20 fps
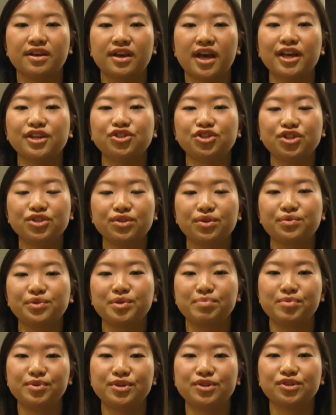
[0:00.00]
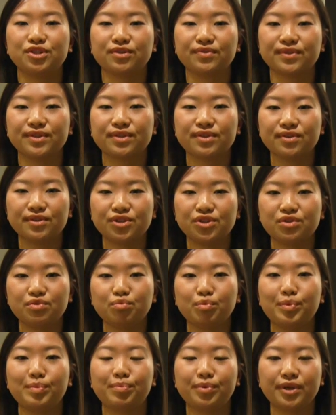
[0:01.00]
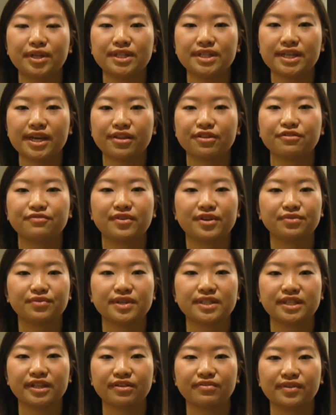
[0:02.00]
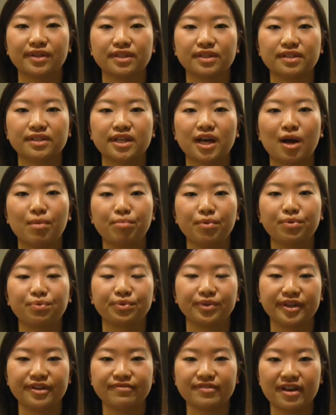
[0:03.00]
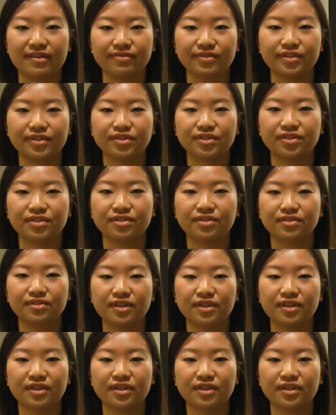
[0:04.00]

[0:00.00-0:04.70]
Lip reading: SG's own Community Service Coalition will be putting together fundraising events to help with relief efforts.